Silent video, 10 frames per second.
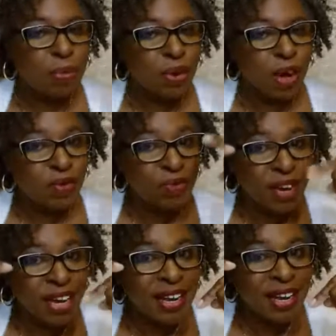not
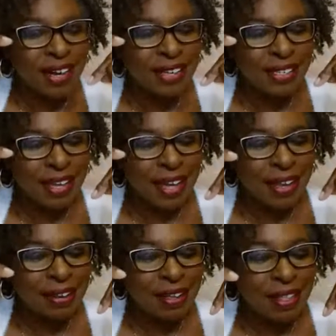
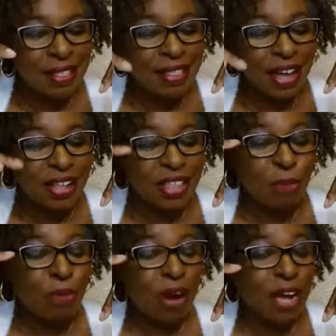realizing that
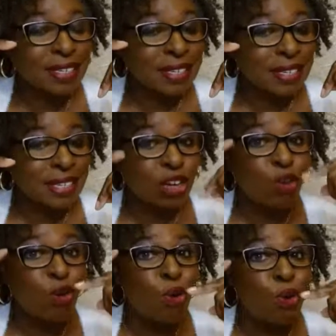they're
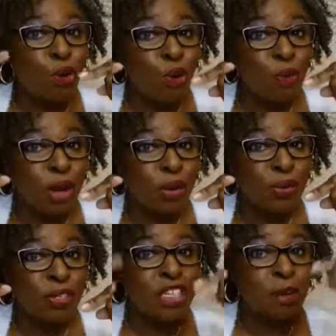practicing
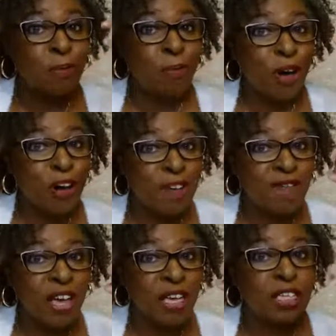almost
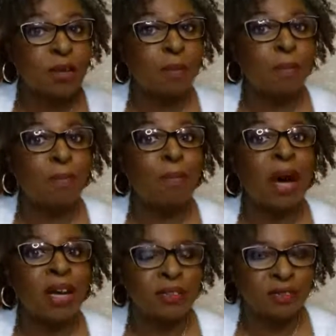perfect
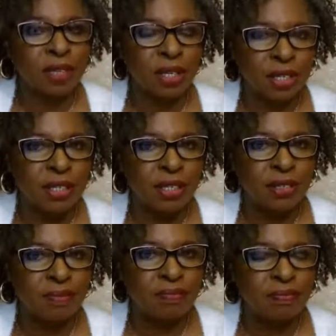
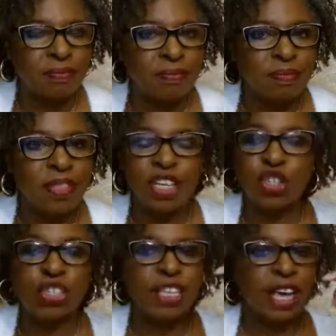mindfulness. They're
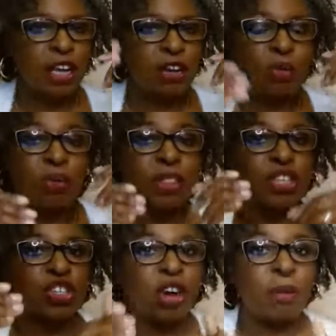just getting on with
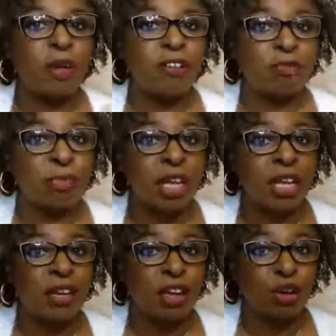the job of
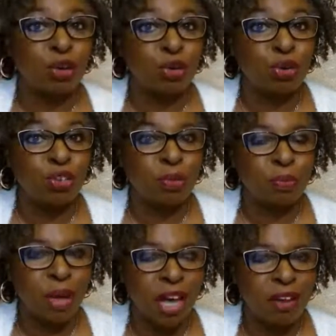being a good
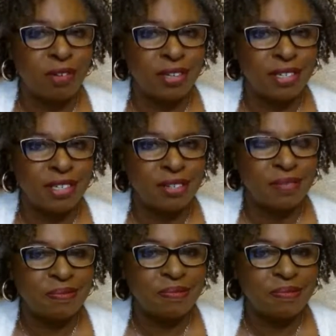parent,